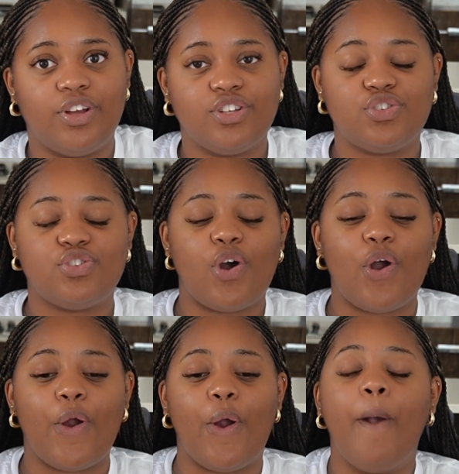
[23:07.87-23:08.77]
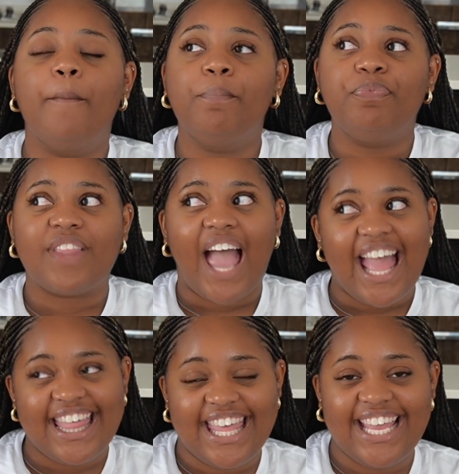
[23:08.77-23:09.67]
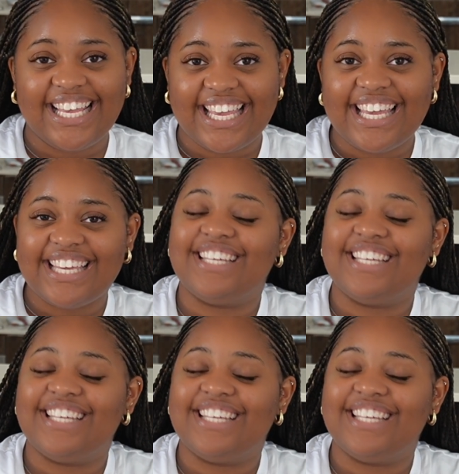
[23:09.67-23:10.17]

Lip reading: So I think,